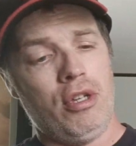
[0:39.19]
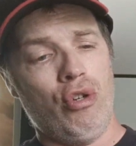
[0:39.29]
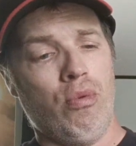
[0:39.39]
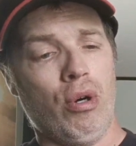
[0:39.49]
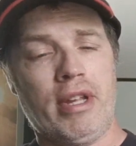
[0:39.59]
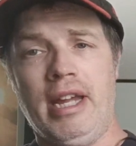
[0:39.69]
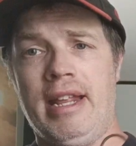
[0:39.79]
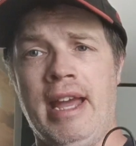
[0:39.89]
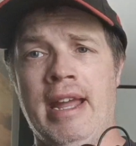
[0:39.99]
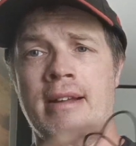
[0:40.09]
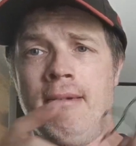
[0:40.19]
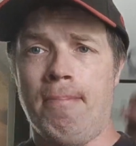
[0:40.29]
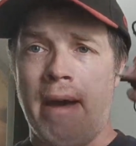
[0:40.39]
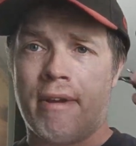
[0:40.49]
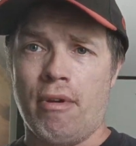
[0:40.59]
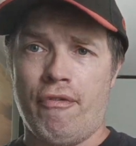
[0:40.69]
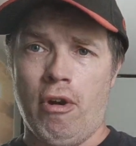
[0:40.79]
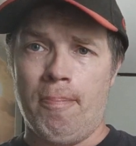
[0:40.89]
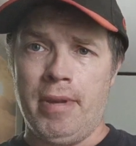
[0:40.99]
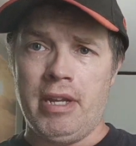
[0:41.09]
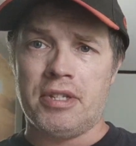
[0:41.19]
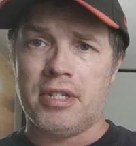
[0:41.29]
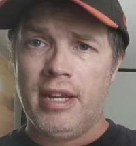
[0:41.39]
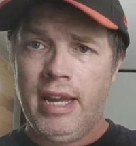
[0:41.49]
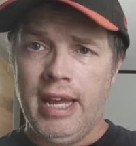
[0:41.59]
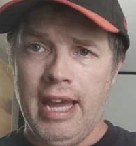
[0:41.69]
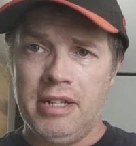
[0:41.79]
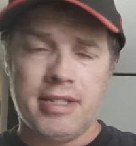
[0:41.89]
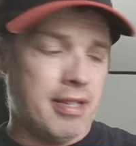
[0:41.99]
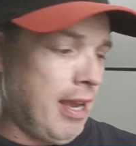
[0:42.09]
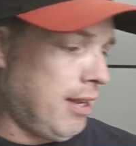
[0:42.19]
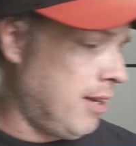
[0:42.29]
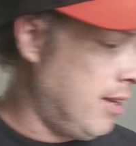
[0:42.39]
You will get a microphone piece, headset.